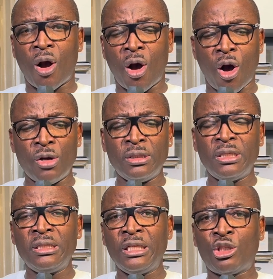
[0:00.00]
on
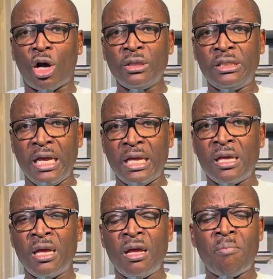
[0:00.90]
the 3rd day,
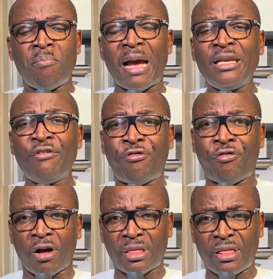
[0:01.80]
by the
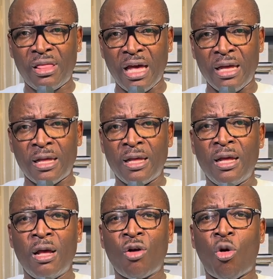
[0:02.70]
4th day,
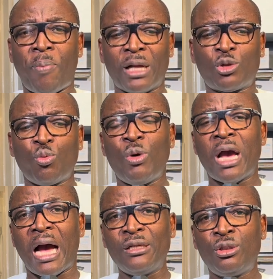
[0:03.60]
Copart will
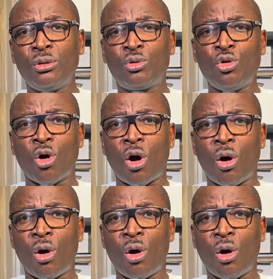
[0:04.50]
add to your